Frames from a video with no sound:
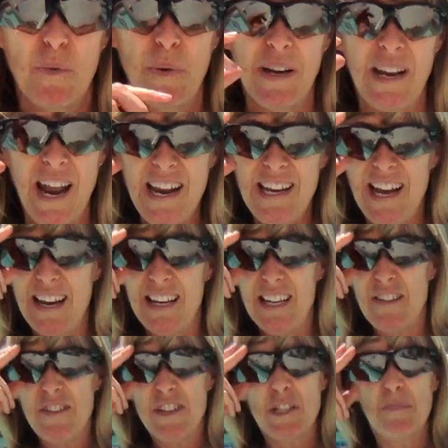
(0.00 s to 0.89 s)
When I got
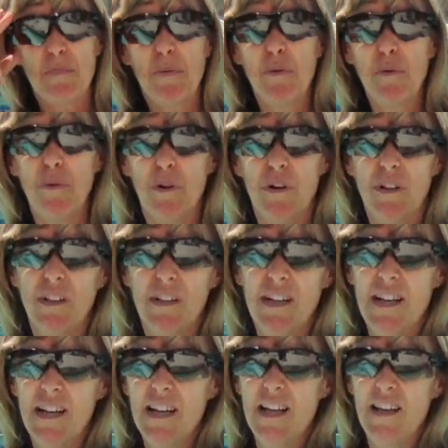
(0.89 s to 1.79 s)
into this pool
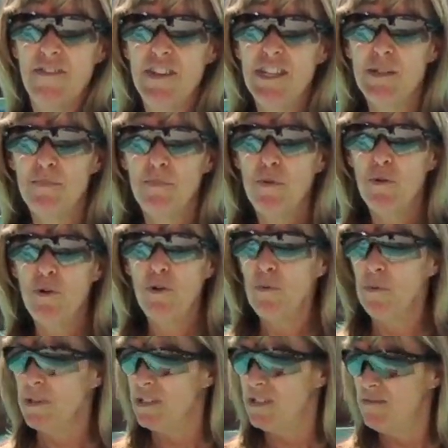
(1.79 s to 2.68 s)

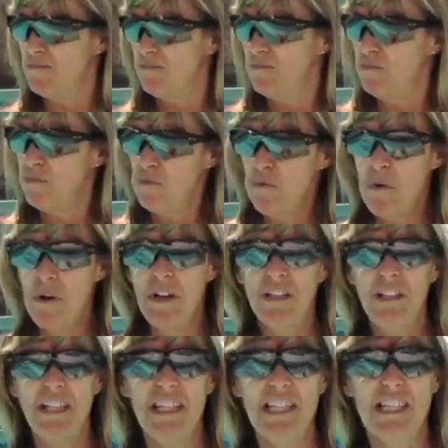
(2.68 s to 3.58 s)
was
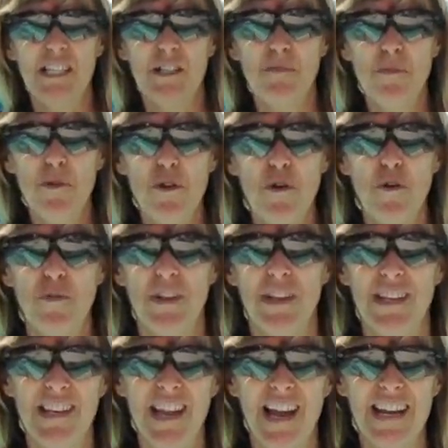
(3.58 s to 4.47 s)
really smooth
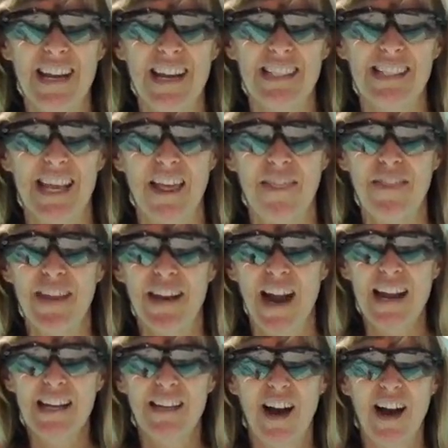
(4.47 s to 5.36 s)
and nice. And then
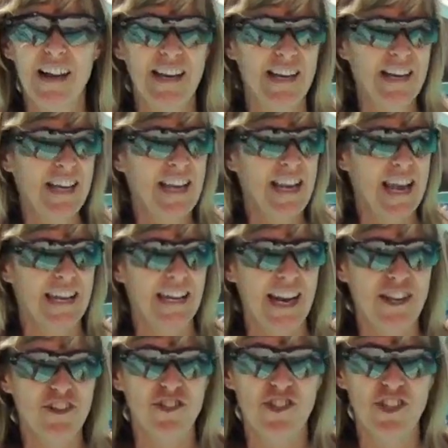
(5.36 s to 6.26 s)
I got in it and
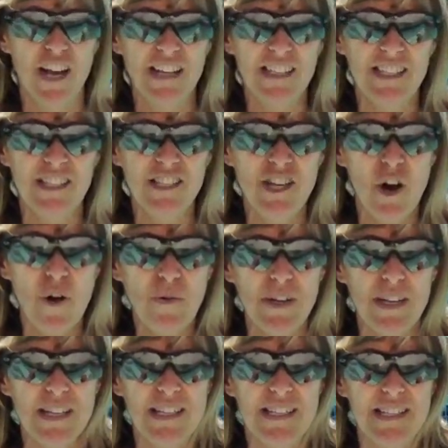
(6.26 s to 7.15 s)
I just
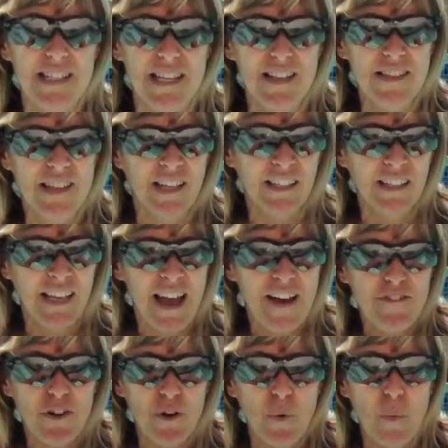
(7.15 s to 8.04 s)
noticed the
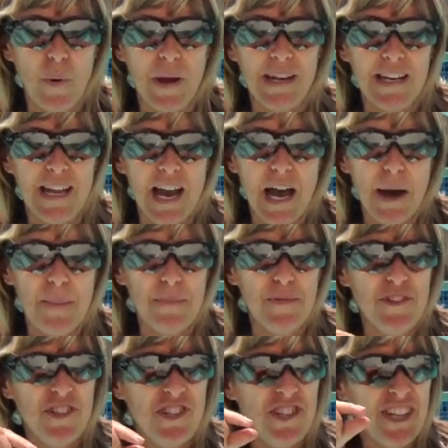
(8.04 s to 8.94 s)
level went up
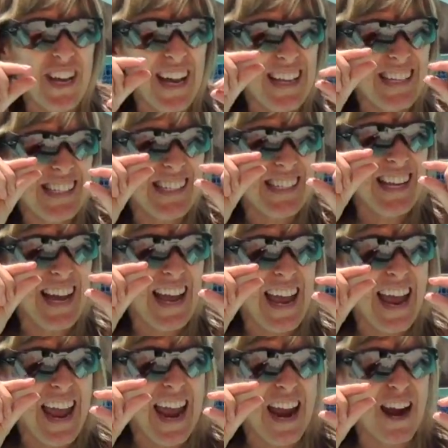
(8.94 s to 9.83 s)
just a
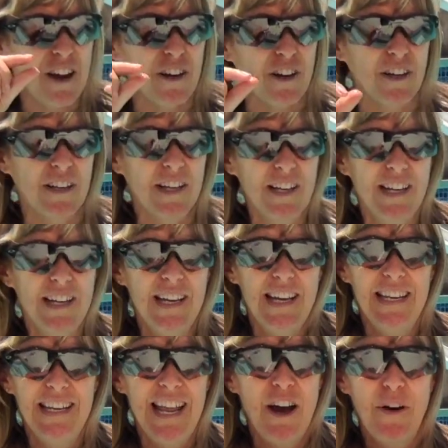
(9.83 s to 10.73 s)
hair.
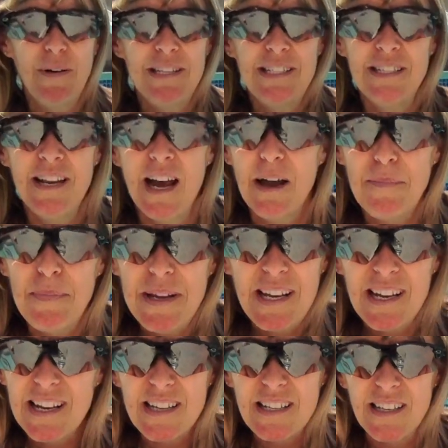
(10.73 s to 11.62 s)
Now, it's not
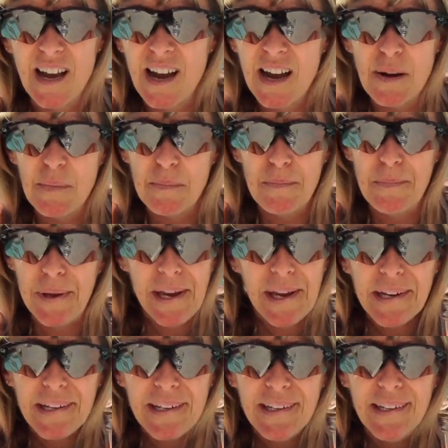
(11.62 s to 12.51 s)
because I'm
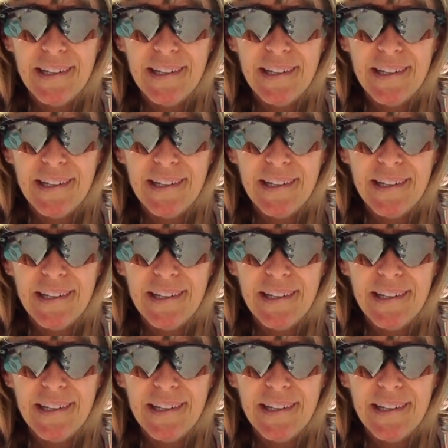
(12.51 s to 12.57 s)
big.